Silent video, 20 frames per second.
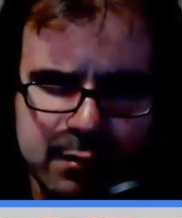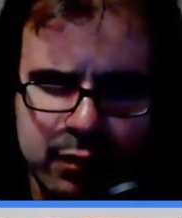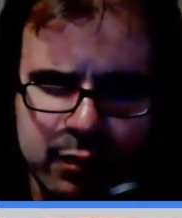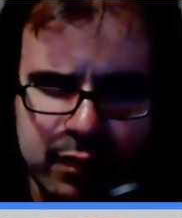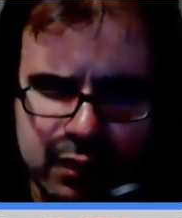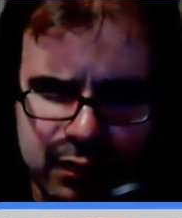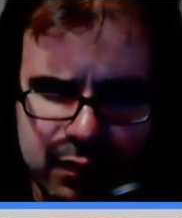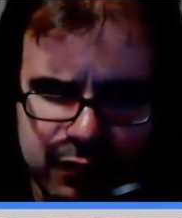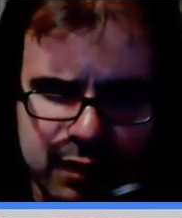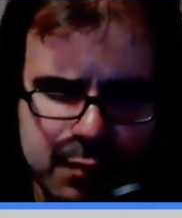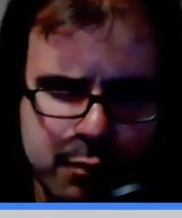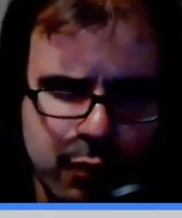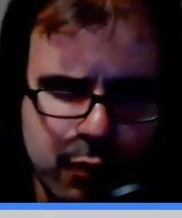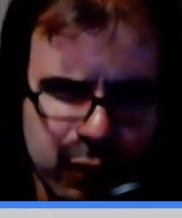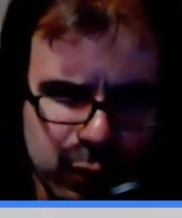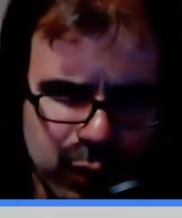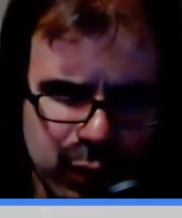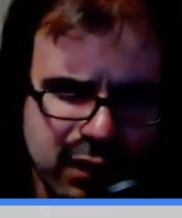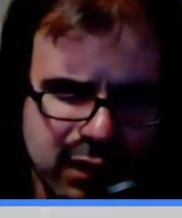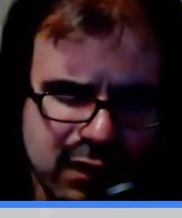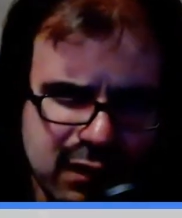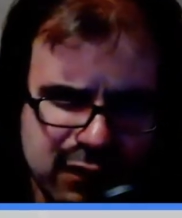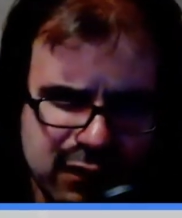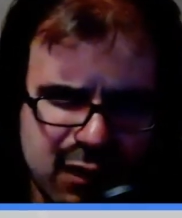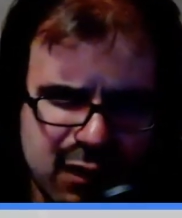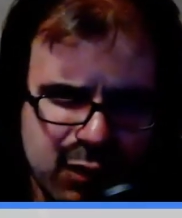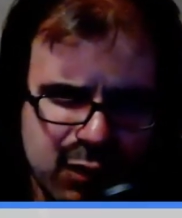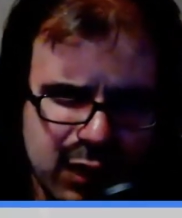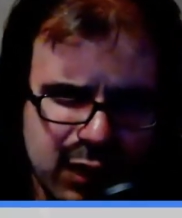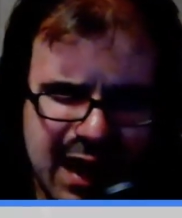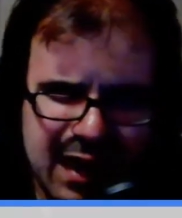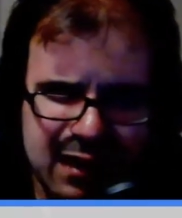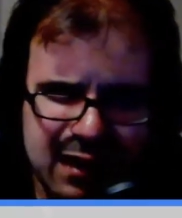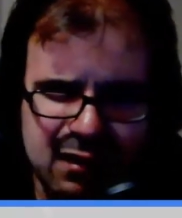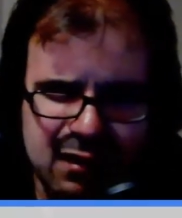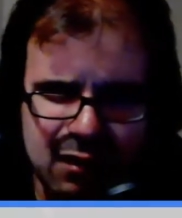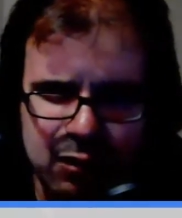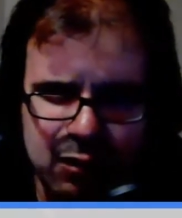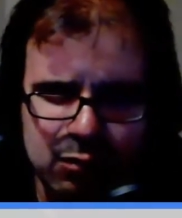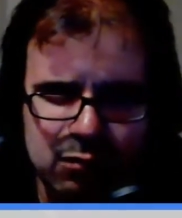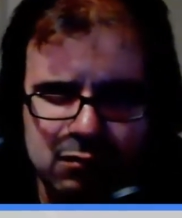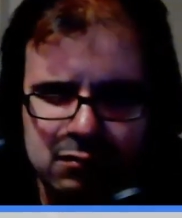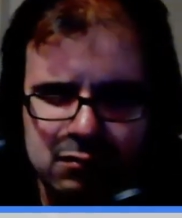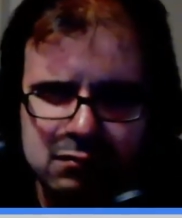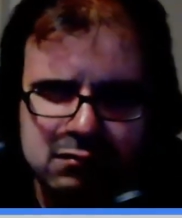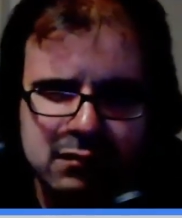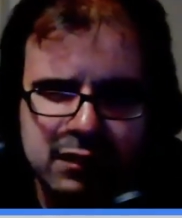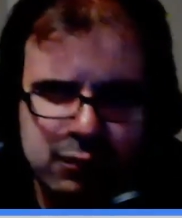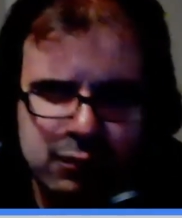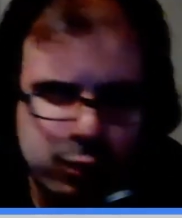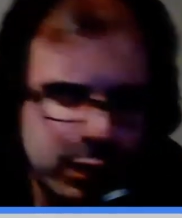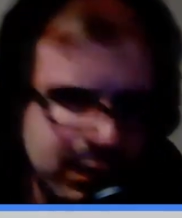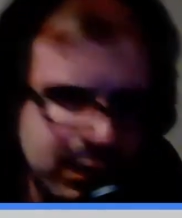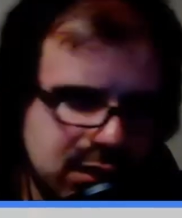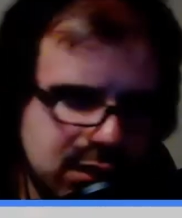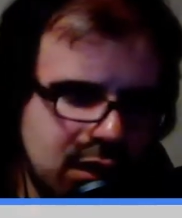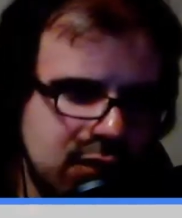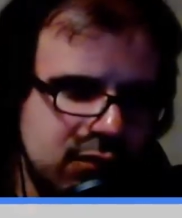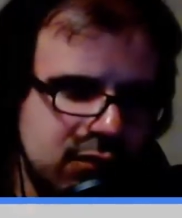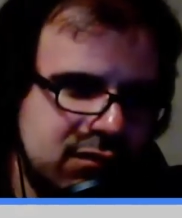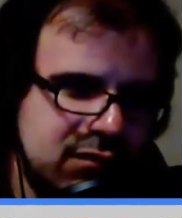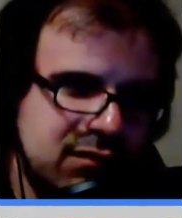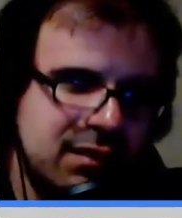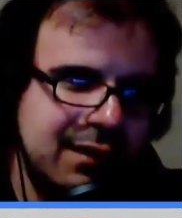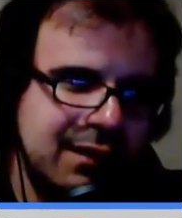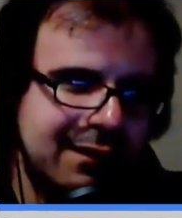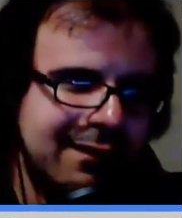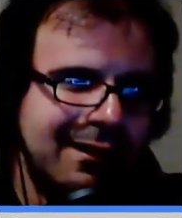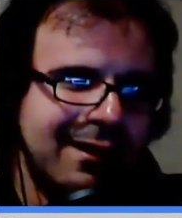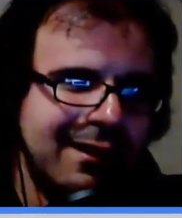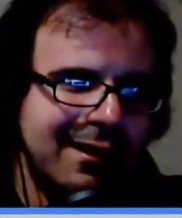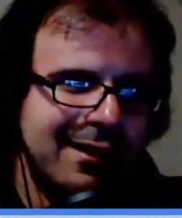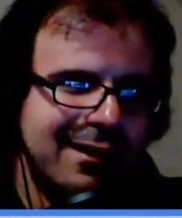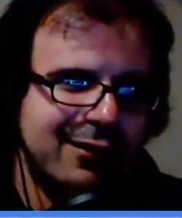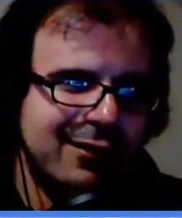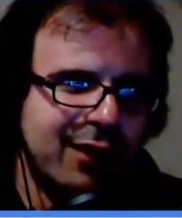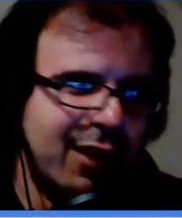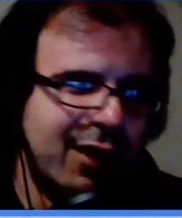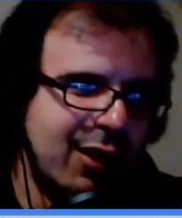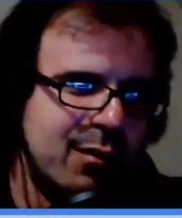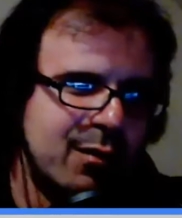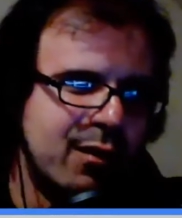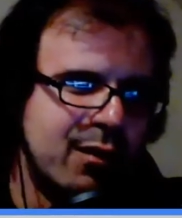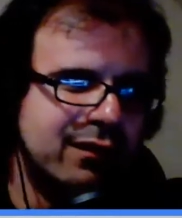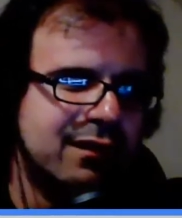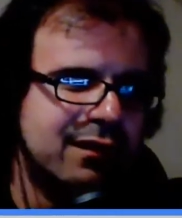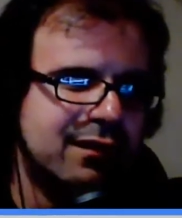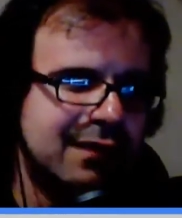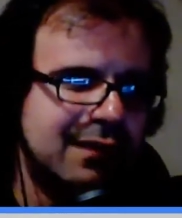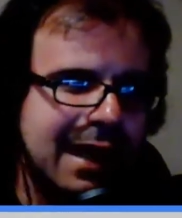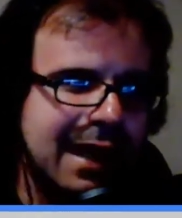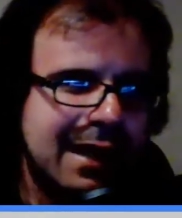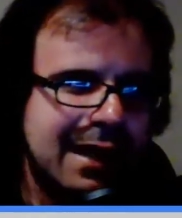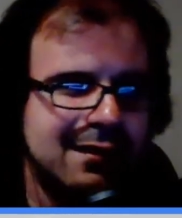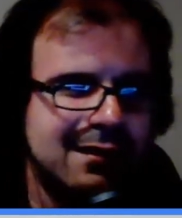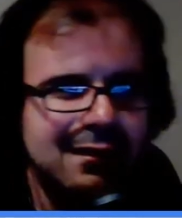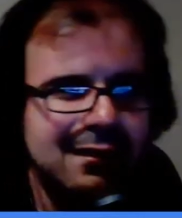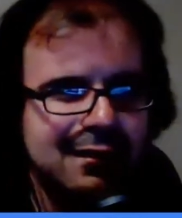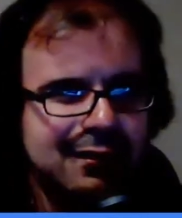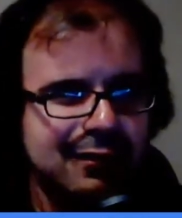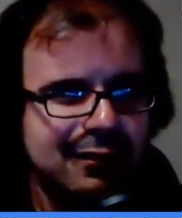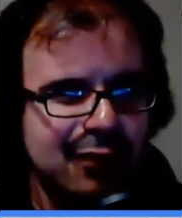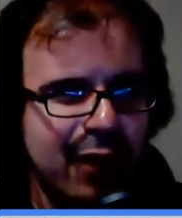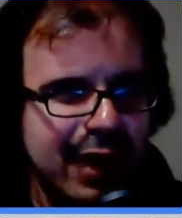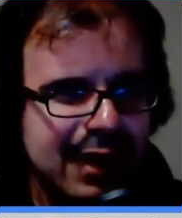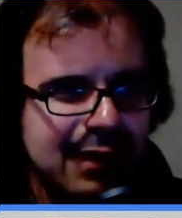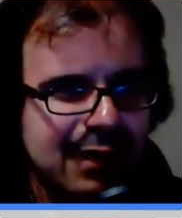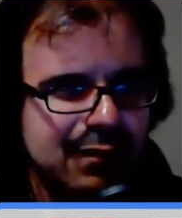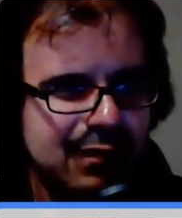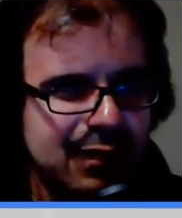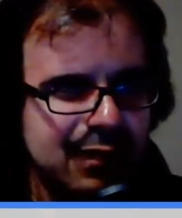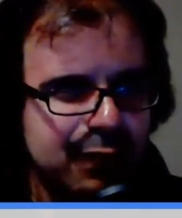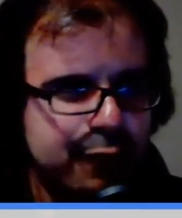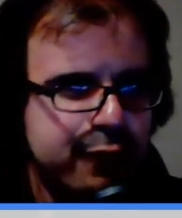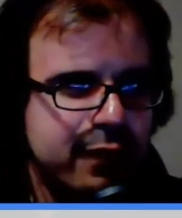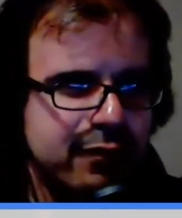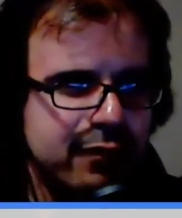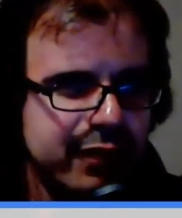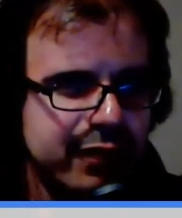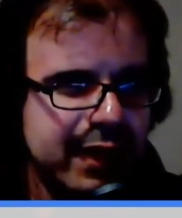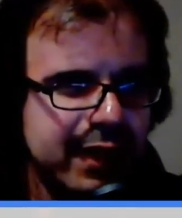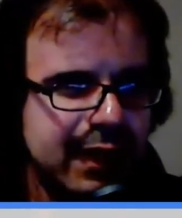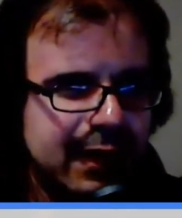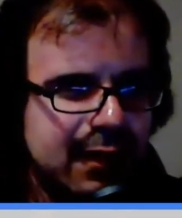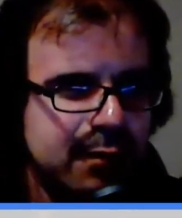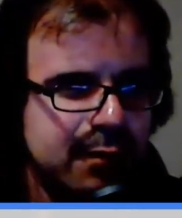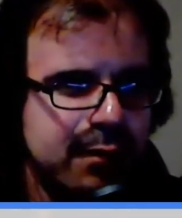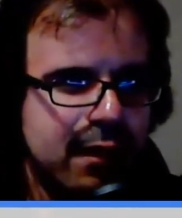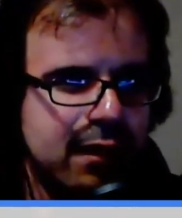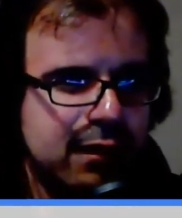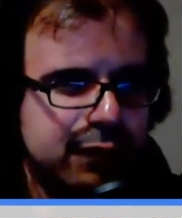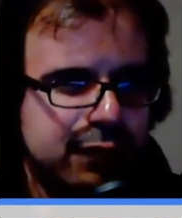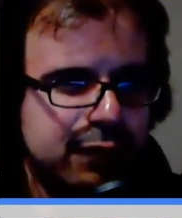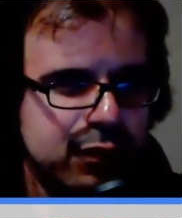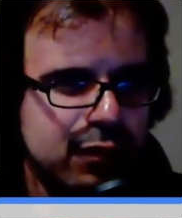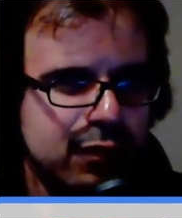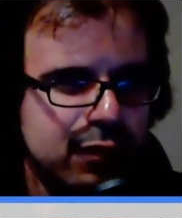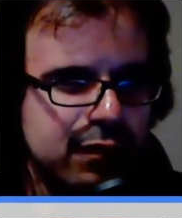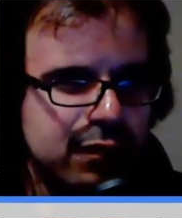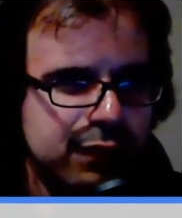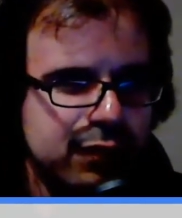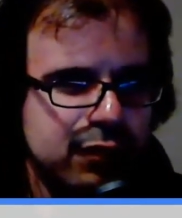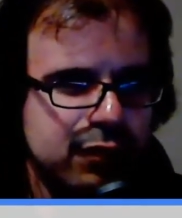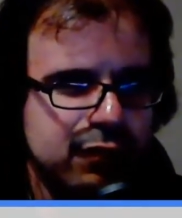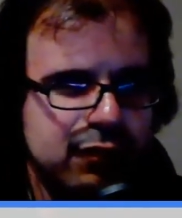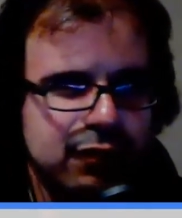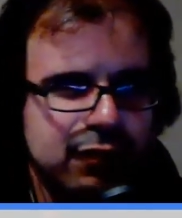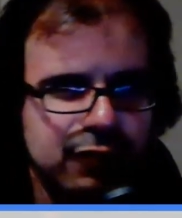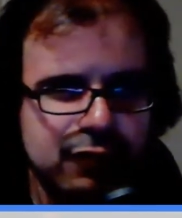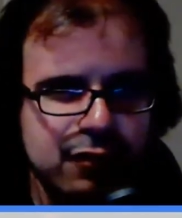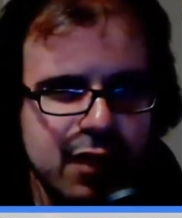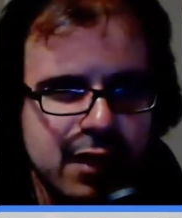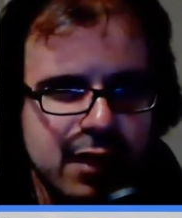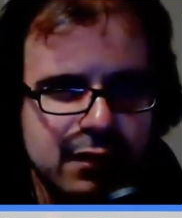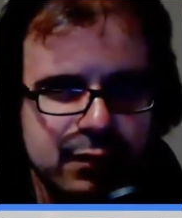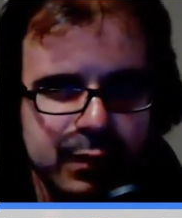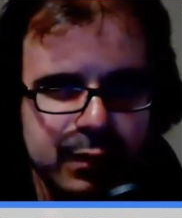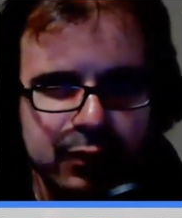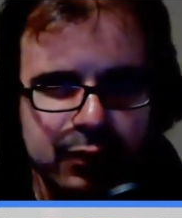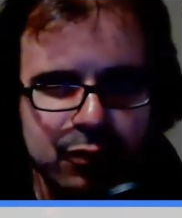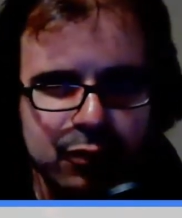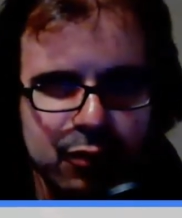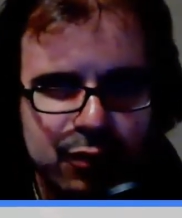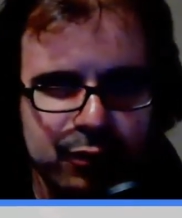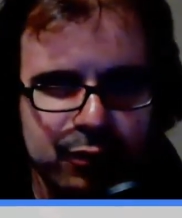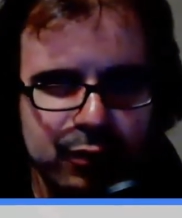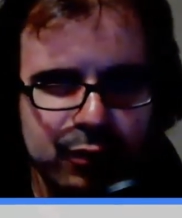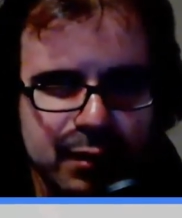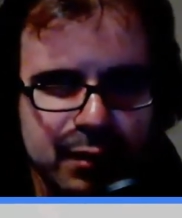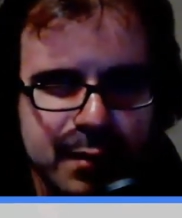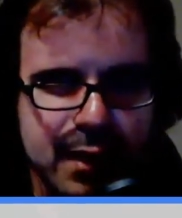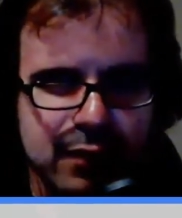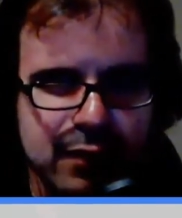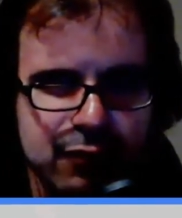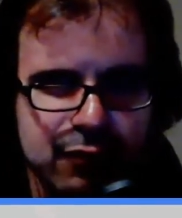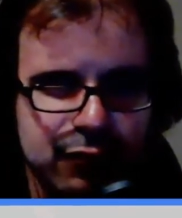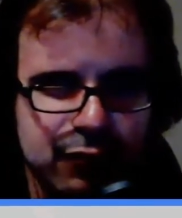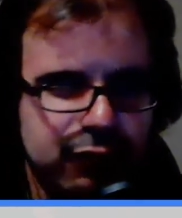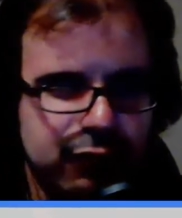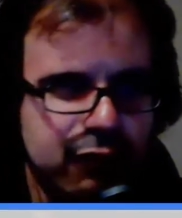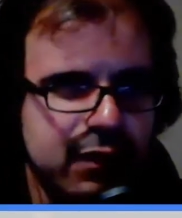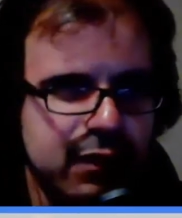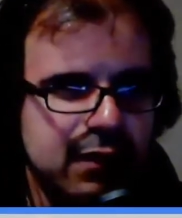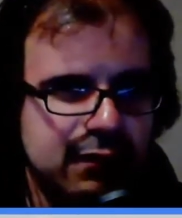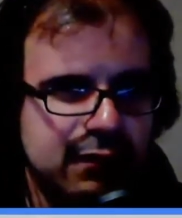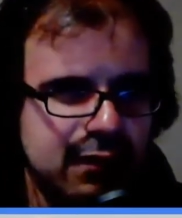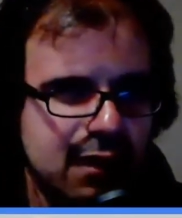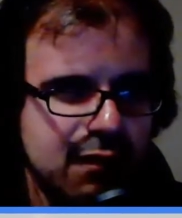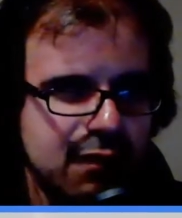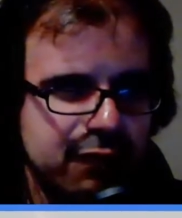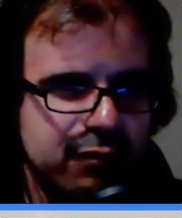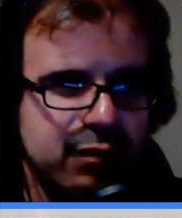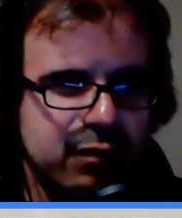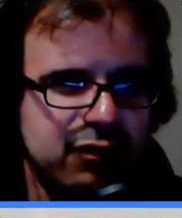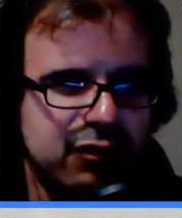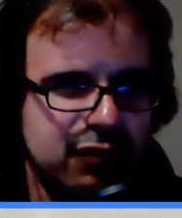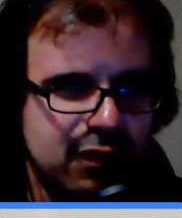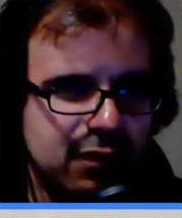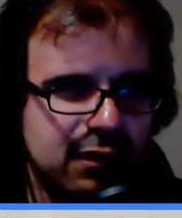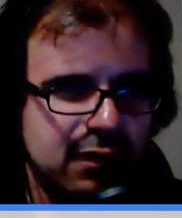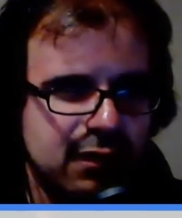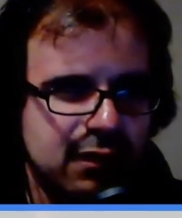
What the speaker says: Windows 8.1, and it's okay. You know, it's Windows. There's not a lot more to say. It's not any different really, apart if you just try to ignore all the Metro screen stuff, which I did